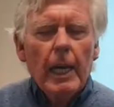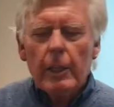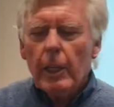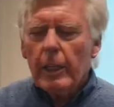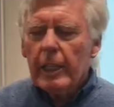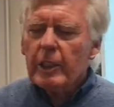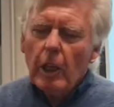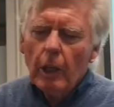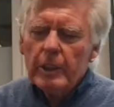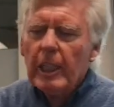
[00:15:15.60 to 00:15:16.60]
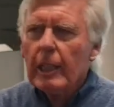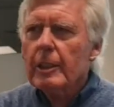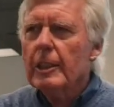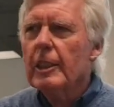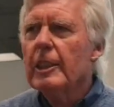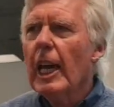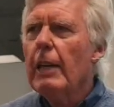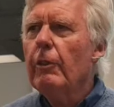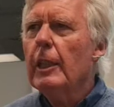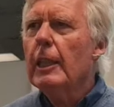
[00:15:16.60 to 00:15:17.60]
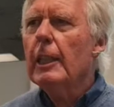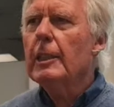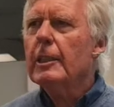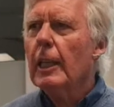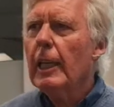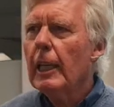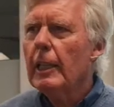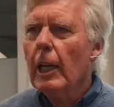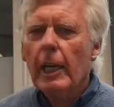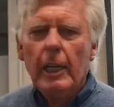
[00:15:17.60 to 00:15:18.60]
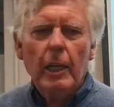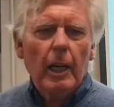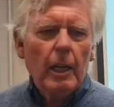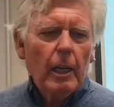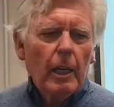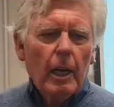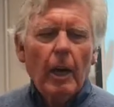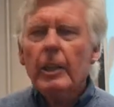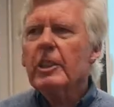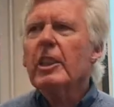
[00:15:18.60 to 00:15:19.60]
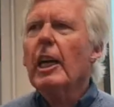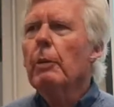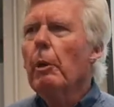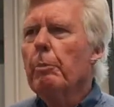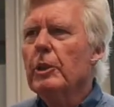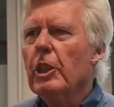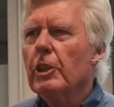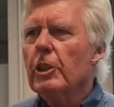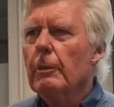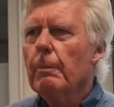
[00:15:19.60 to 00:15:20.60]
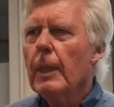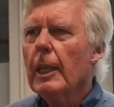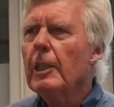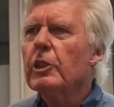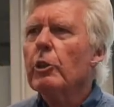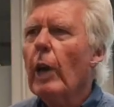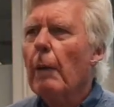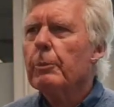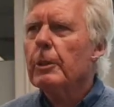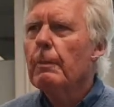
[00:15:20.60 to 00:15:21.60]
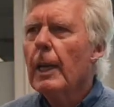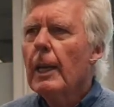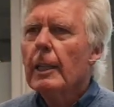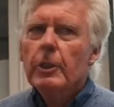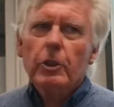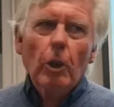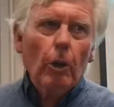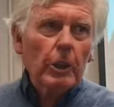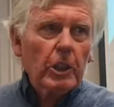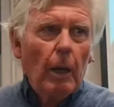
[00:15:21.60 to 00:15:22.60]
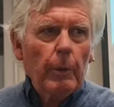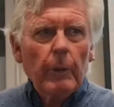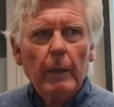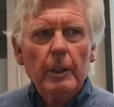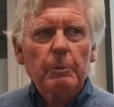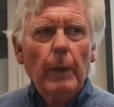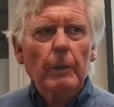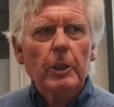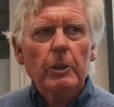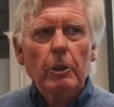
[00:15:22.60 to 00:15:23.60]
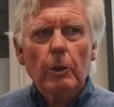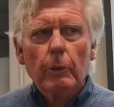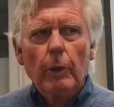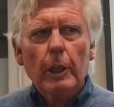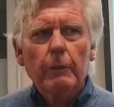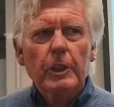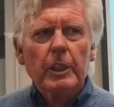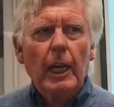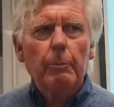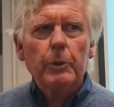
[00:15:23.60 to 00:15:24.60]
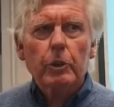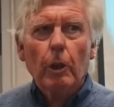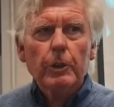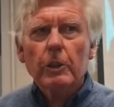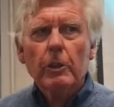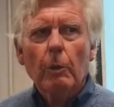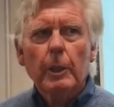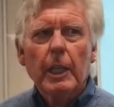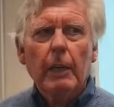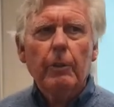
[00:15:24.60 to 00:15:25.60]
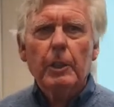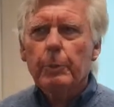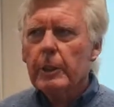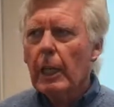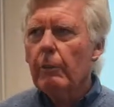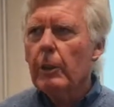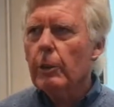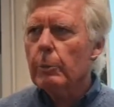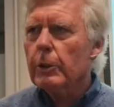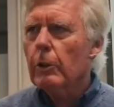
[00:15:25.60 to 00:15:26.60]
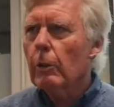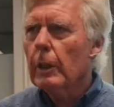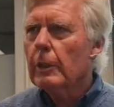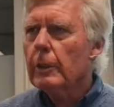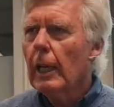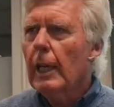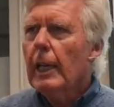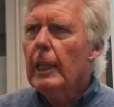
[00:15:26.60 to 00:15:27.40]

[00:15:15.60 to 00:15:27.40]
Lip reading: The context is David is in an unassailable position. He's trapped. Saul is coming around this mountain. It's called the Rock of Escape. Saul doesn't know where David is, but David knows where Saul is. Mm.